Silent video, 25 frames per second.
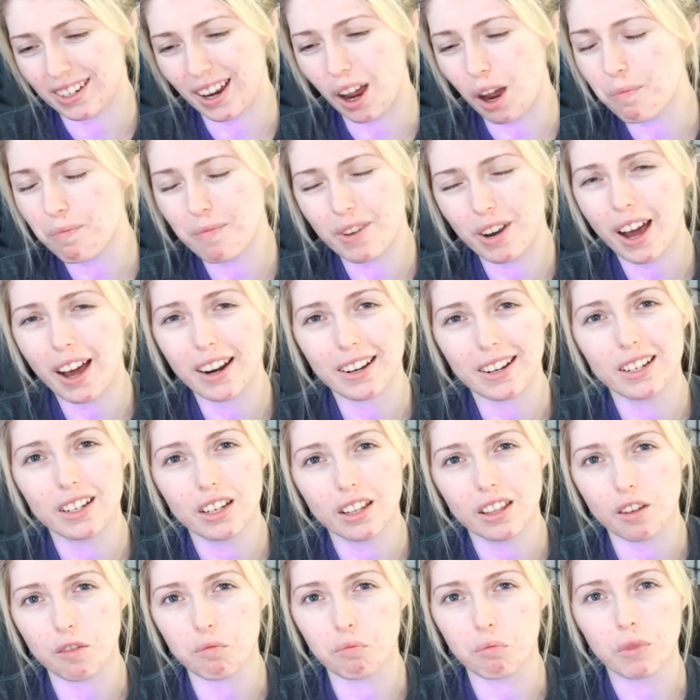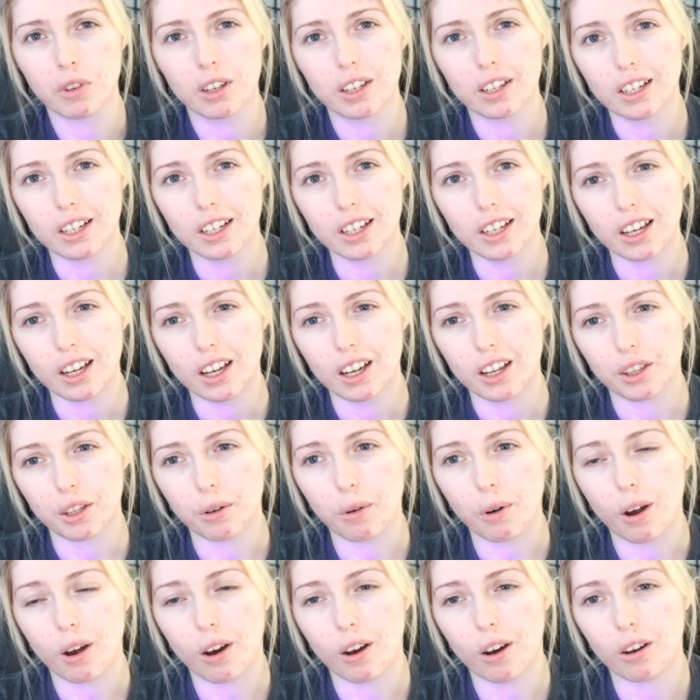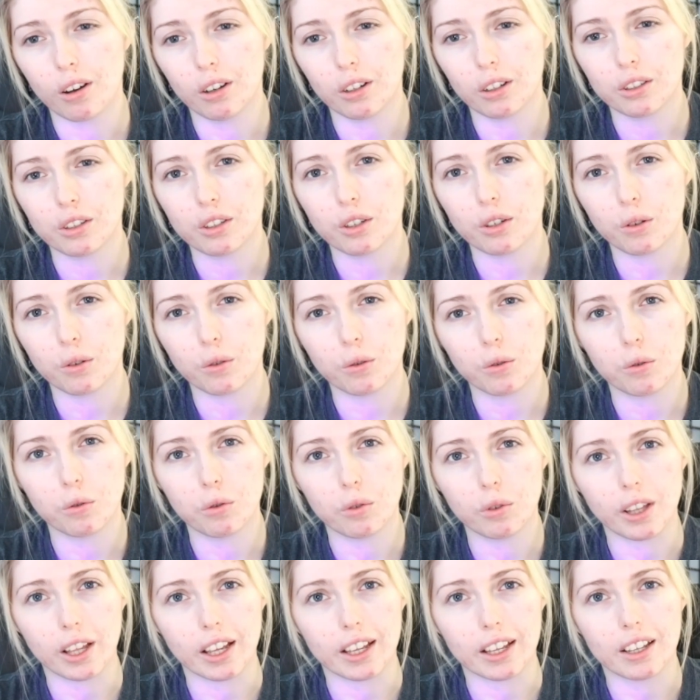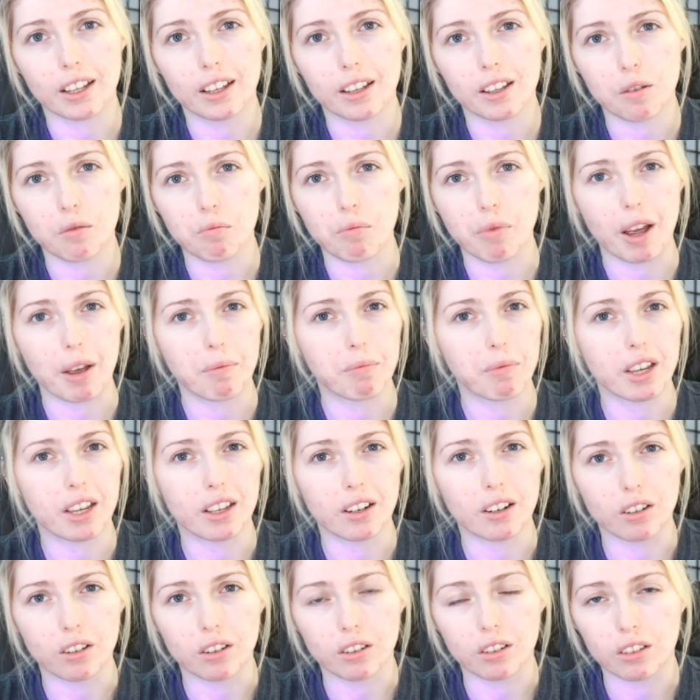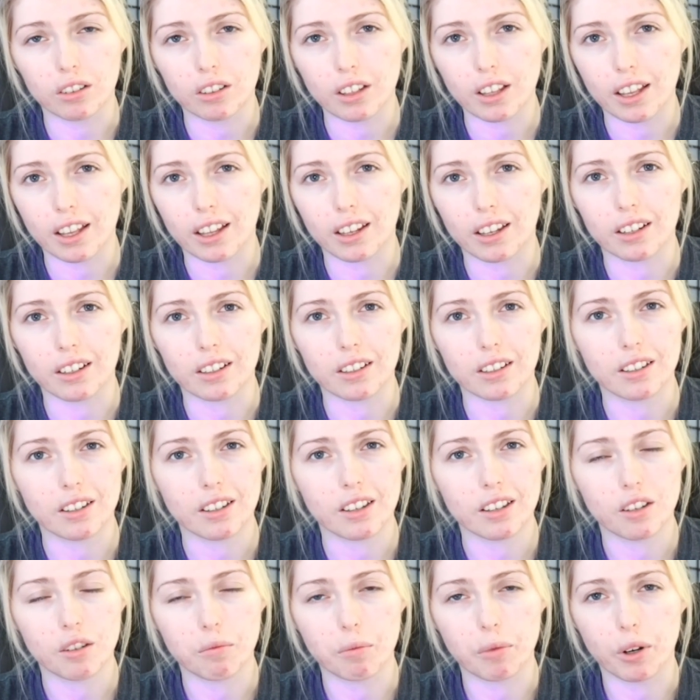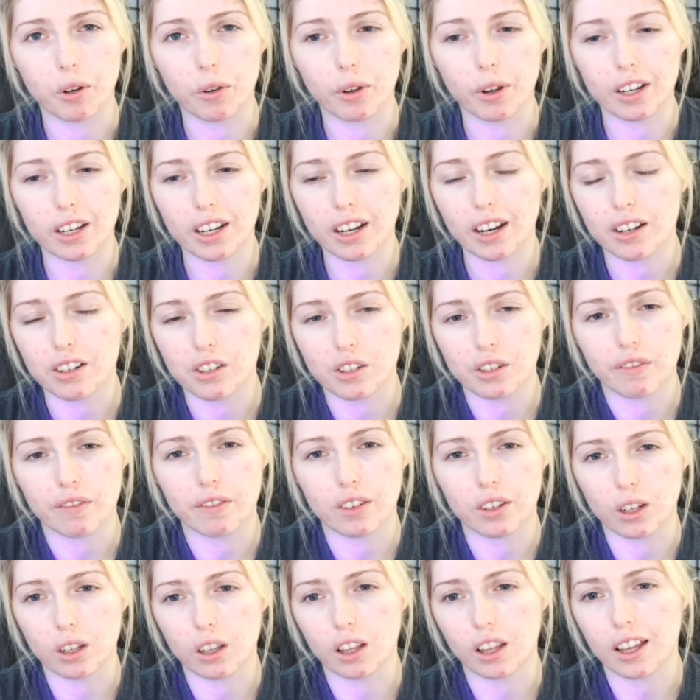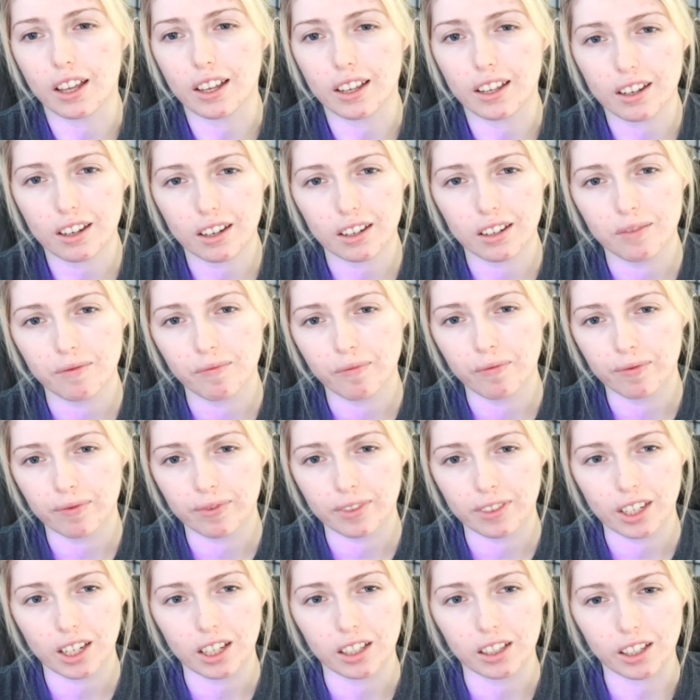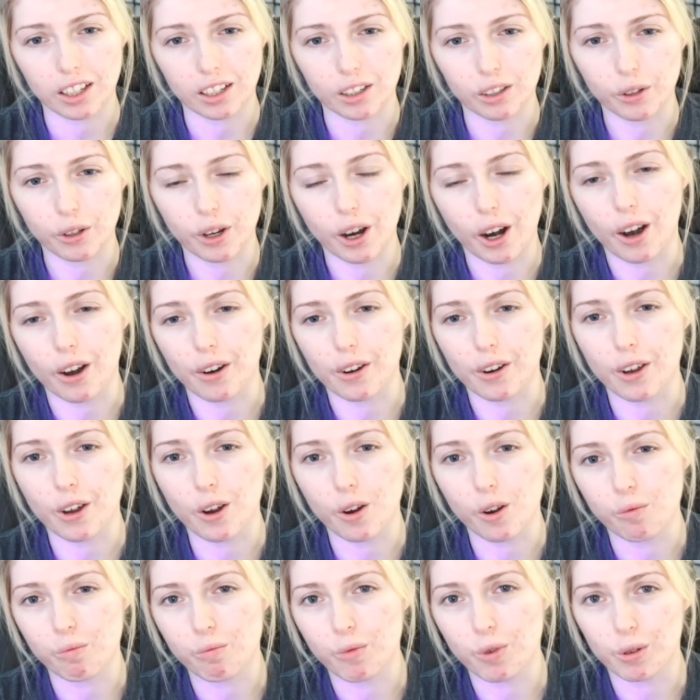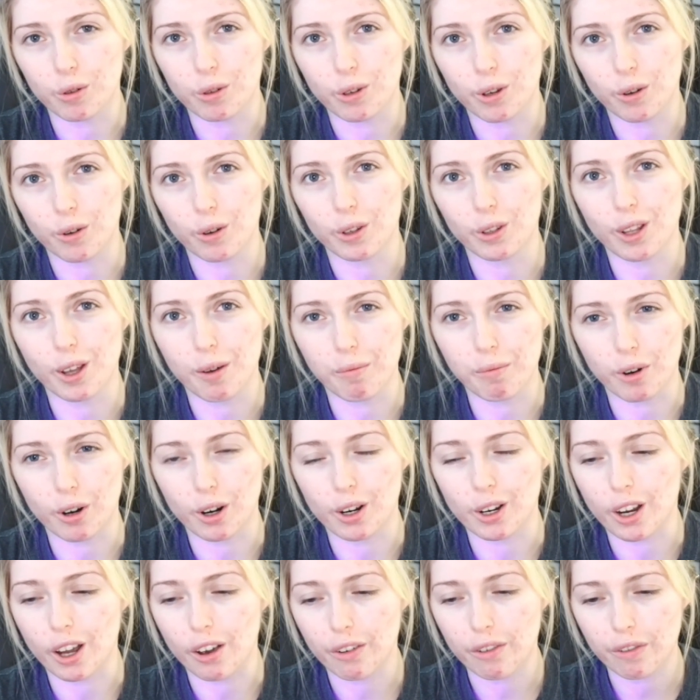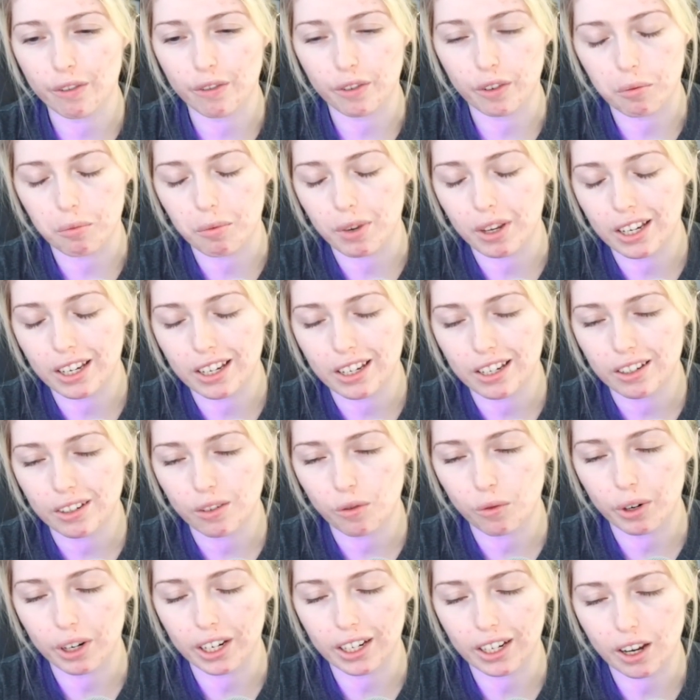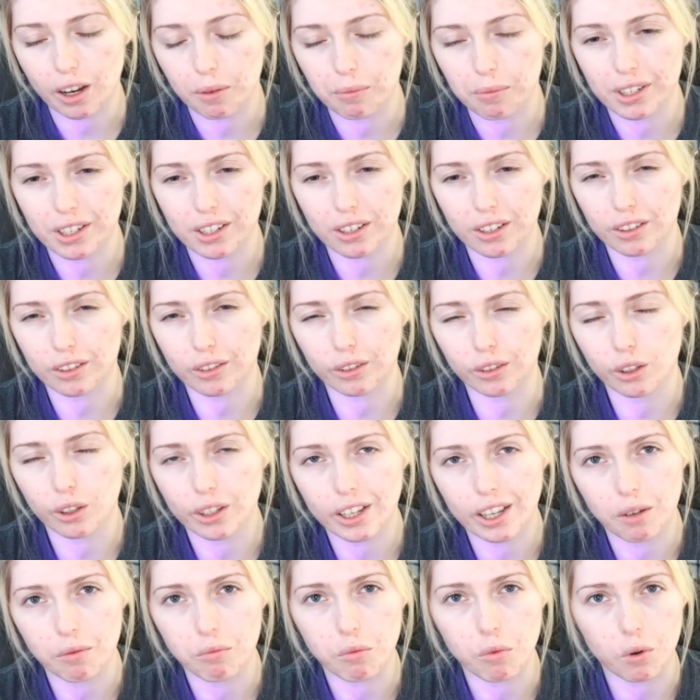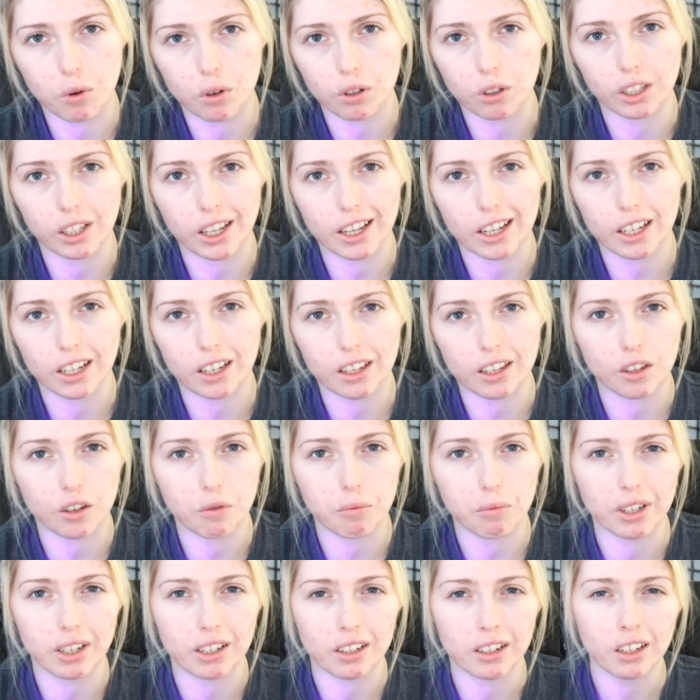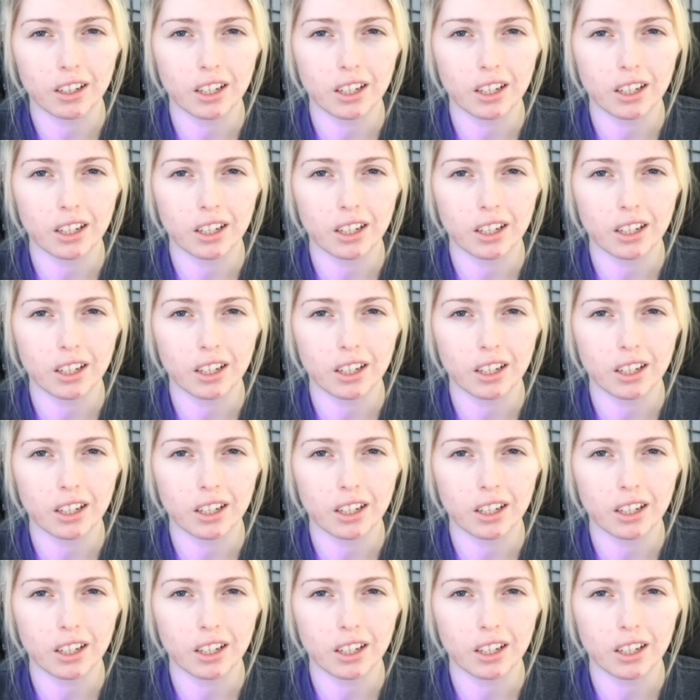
not into them. They're all too like bipedal and humanoid, and I just feel like Lucario and Mewtwo and them are enough for me when it comes to looking more like a human.